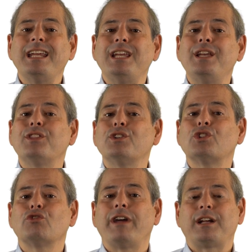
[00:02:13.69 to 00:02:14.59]
either
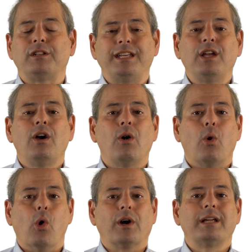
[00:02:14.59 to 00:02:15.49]
directly
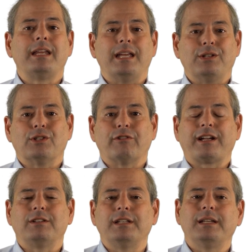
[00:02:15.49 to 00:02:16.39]
or
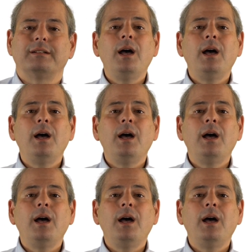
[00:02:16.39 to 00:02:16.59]
indirectly.